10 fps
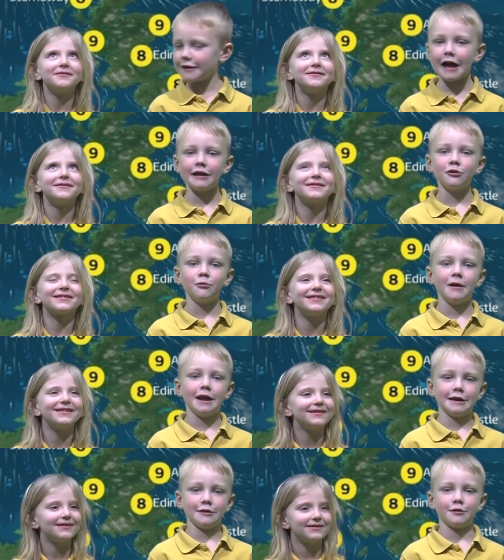Speaker 1: And your
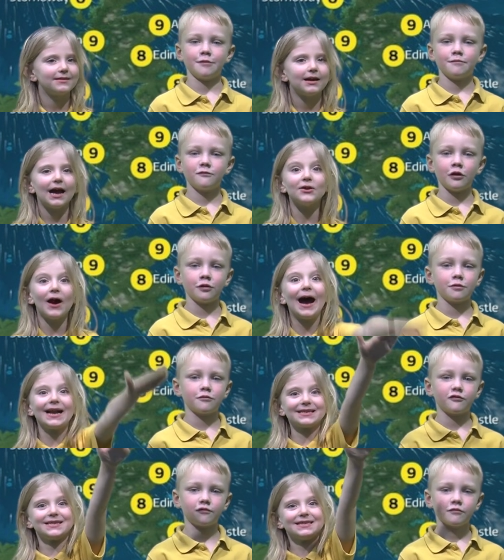wellies. And Just your
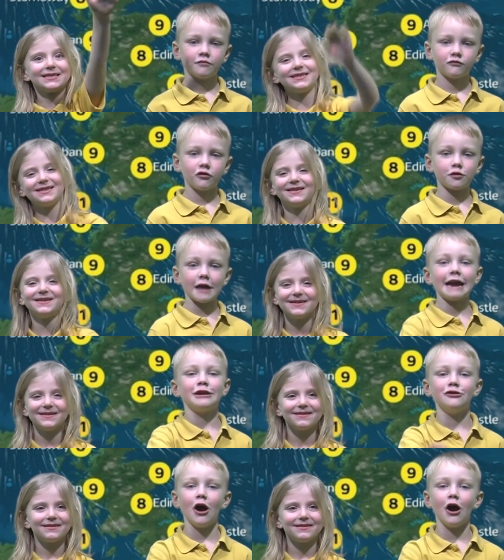hat. Just letting you